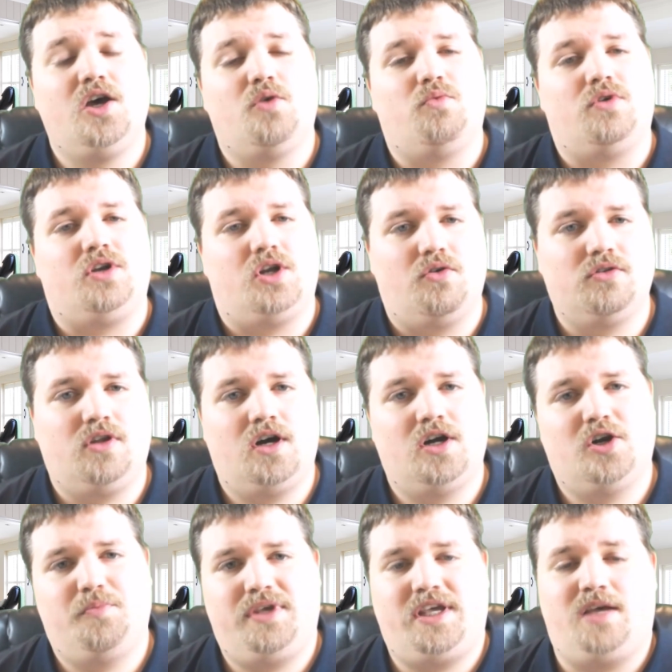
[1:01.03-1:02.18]
will no longer
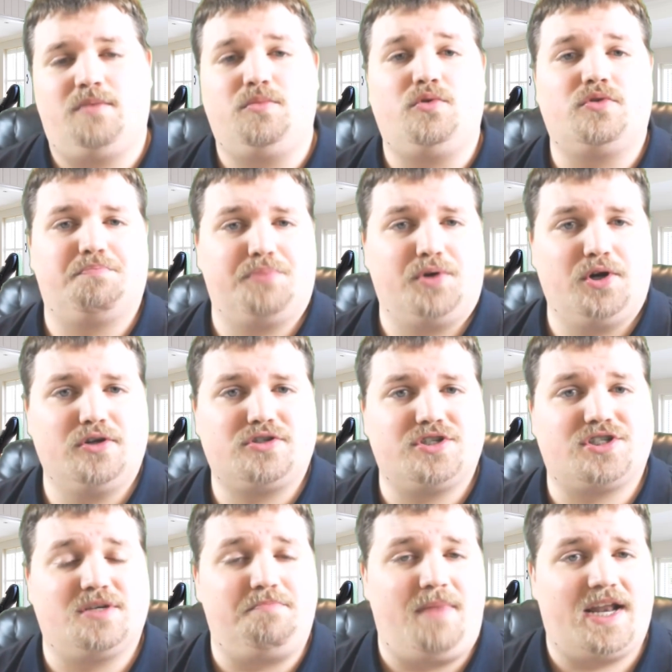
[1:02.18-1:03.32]
be able to purchase
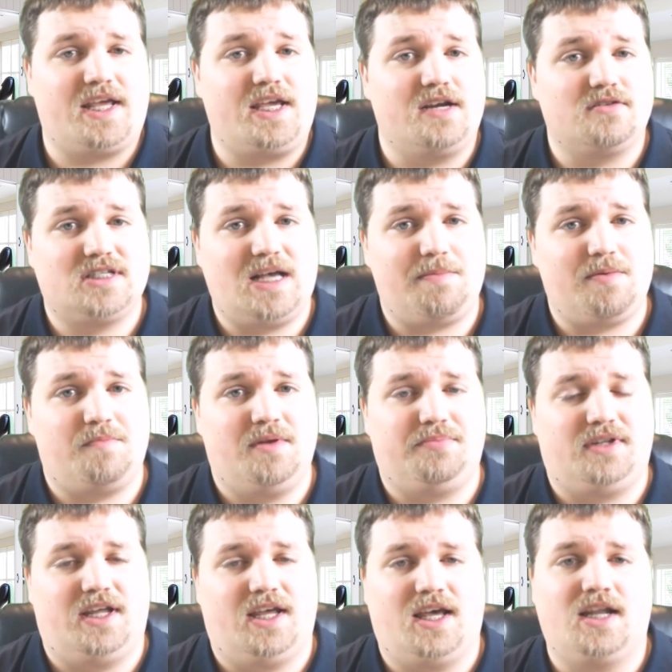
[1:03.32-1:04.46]
a Medicare supplement
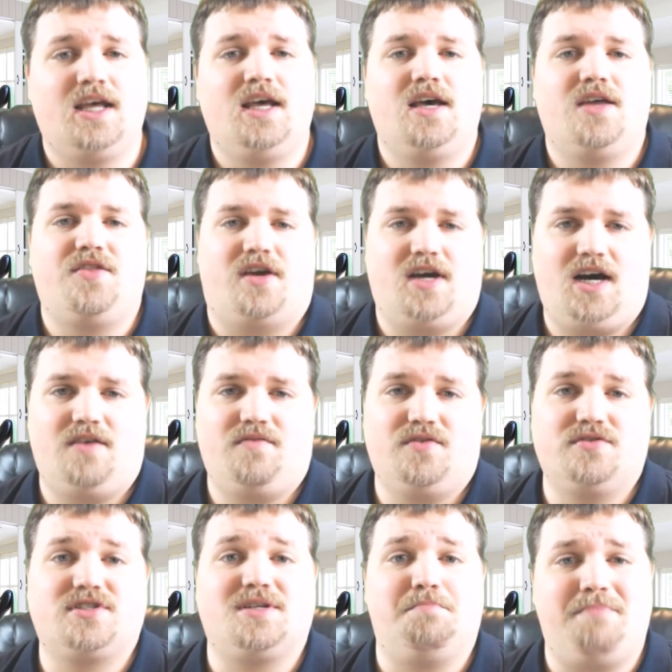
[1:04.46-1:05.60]
plan that
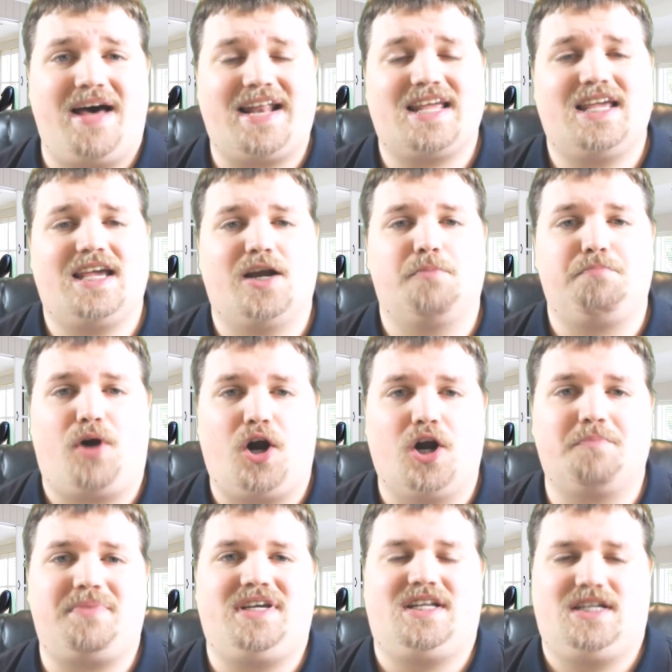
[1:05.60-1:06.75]
covers the Medicare
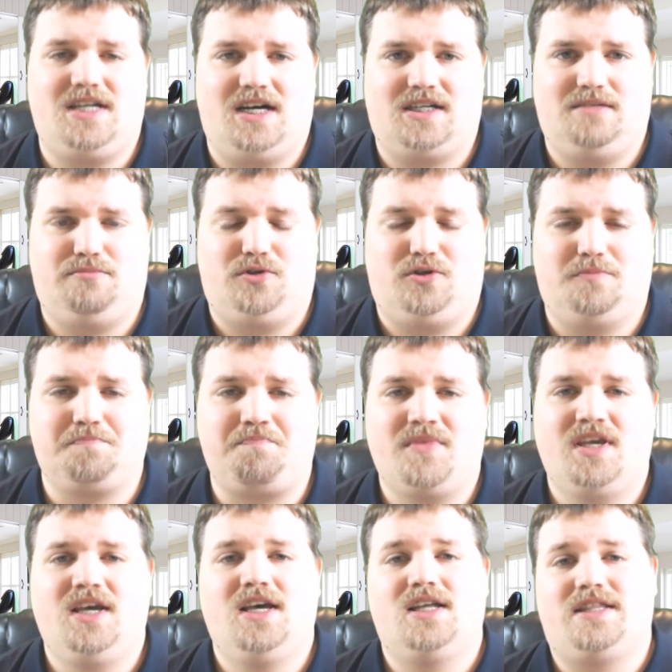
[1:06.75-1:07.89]
Part B deductible.
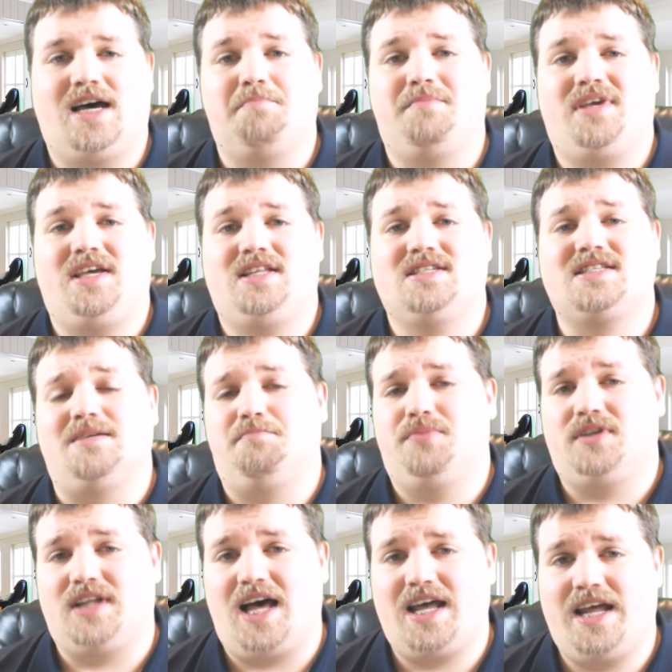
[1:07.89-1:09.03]
That means that
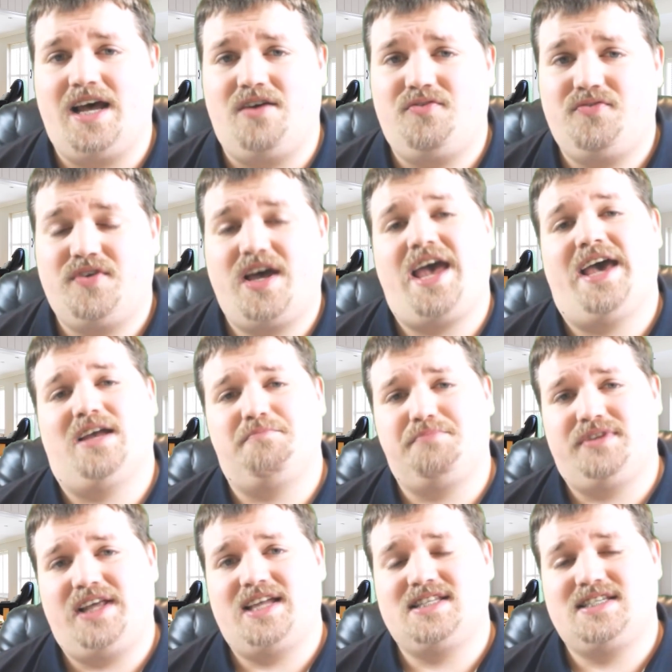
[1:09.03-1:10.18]
Plan F and
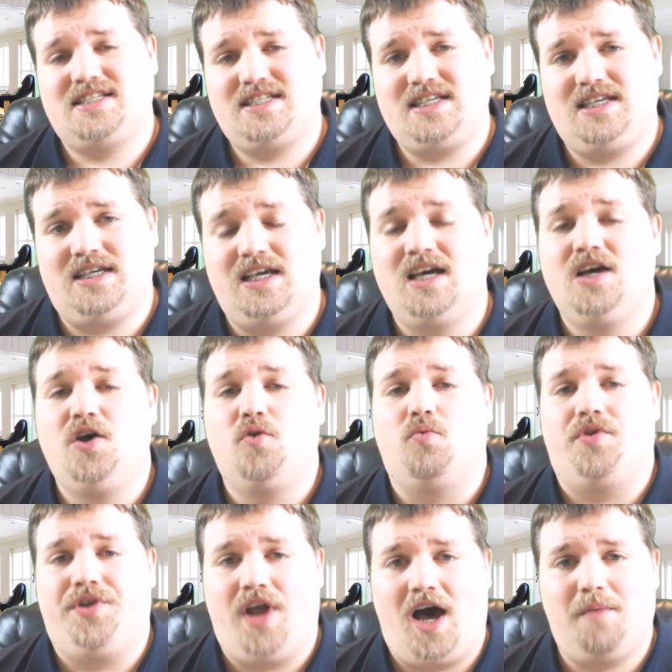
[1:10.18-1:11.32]
Plan C will
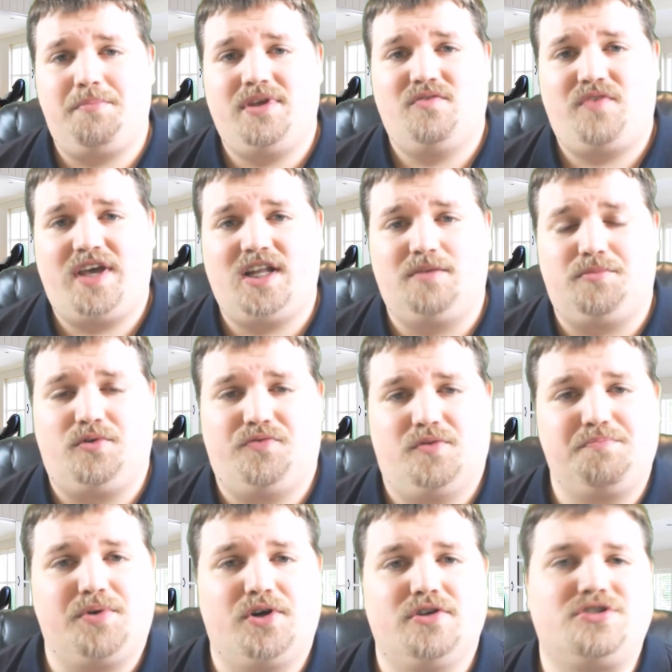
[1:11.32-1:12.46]
not be available for
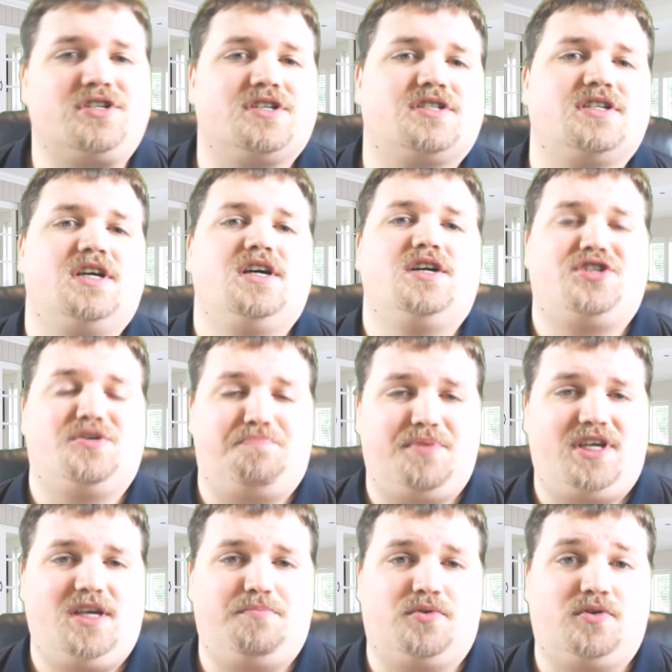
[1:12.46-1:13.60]
purchase to
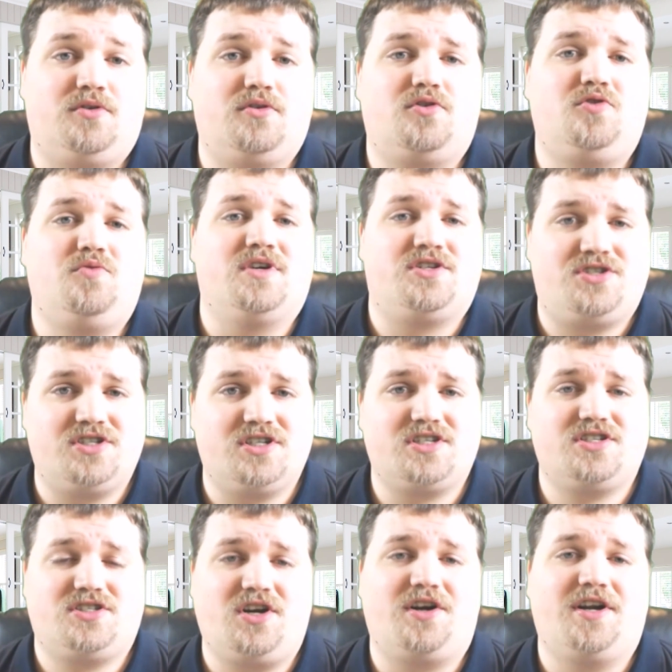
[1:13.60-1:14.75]
people who are just
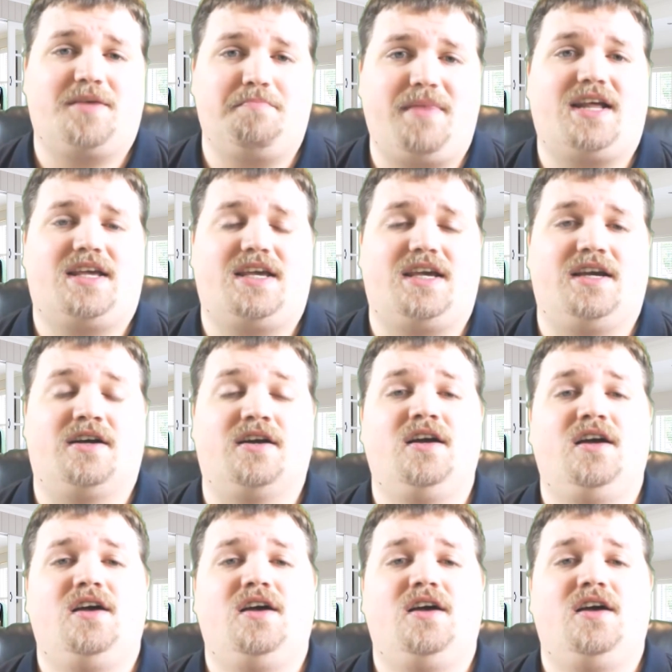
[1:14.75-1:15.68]
starting Medicare